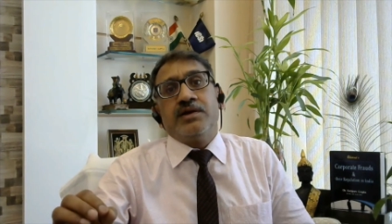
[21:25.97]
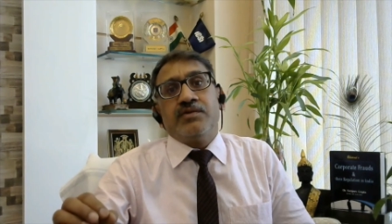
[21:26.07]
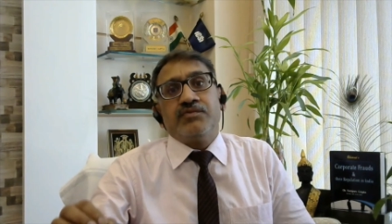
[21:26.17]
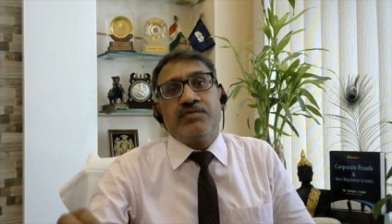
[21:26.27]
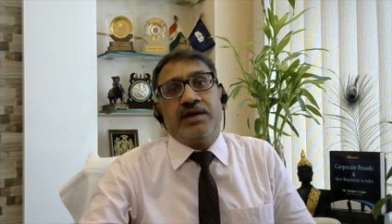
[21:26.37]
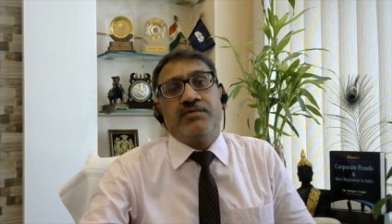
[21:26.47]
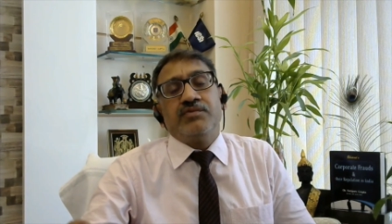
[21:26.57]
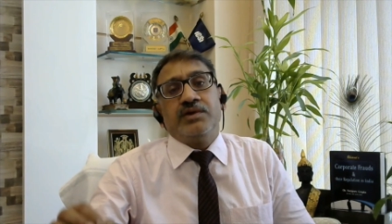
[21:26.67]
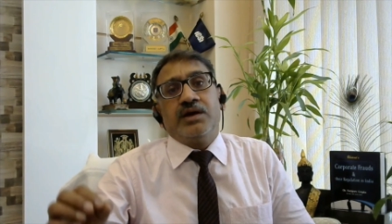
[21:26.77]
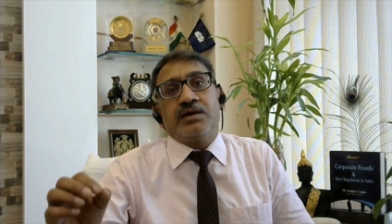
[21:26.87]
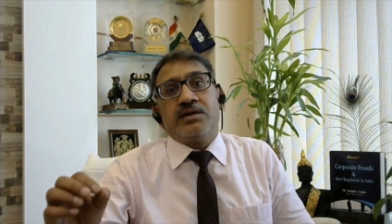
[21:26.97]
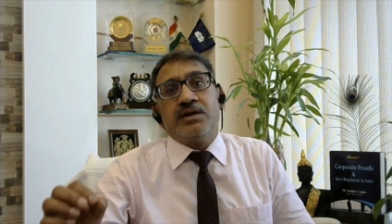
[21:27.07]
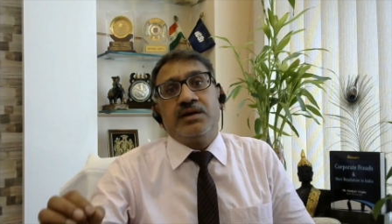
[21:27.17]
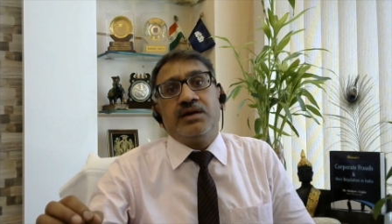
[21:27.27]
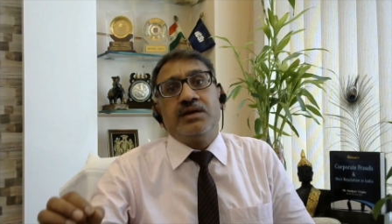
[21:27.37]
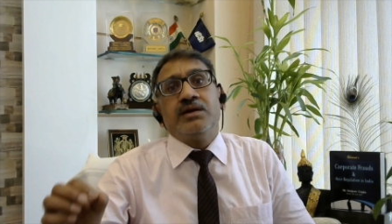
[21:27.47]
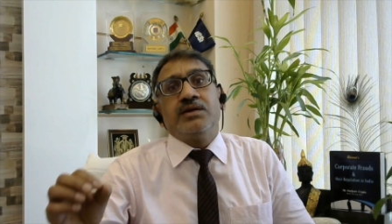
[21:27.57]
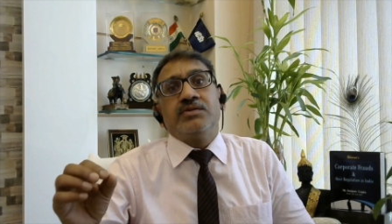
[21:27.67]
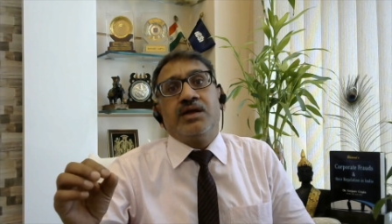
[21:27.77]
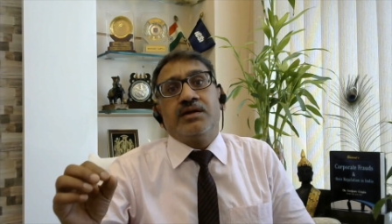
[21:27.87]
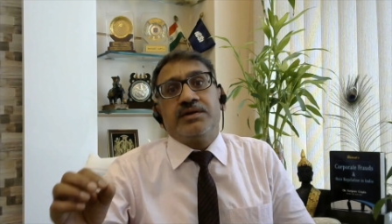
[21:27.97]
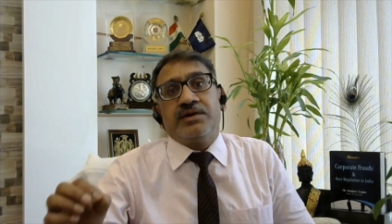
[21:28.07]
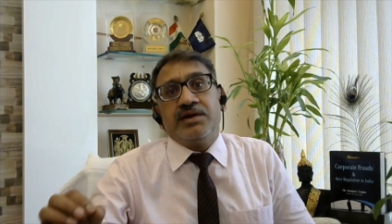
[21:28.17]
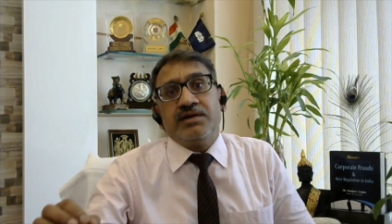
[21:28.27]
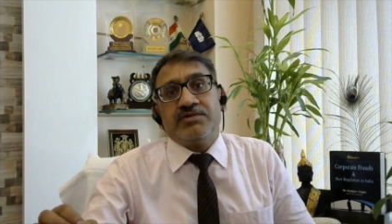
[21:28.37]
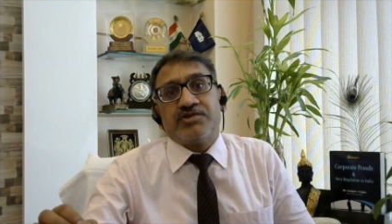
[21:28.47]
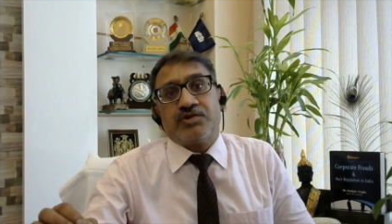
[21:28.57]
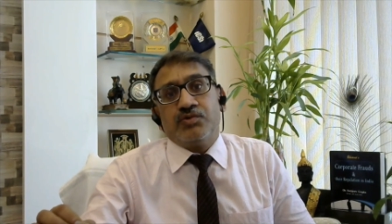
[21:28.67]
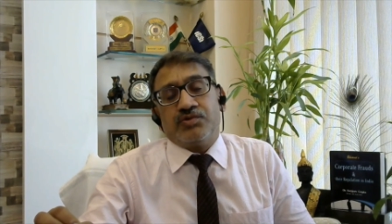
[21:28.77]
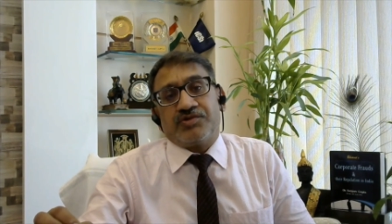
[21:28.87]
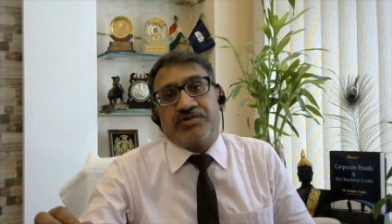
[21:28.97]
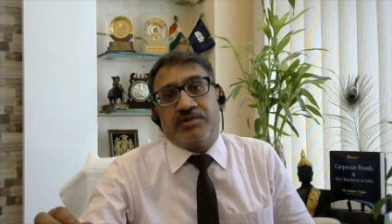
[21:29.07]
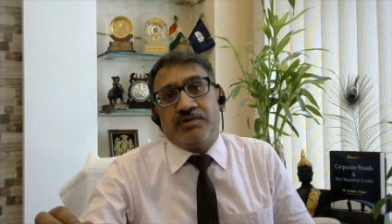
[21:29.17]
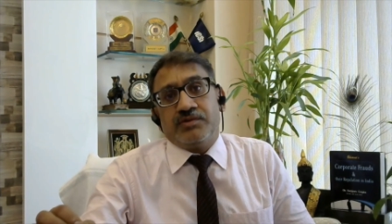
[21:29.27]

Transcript: when we are running the retail stores.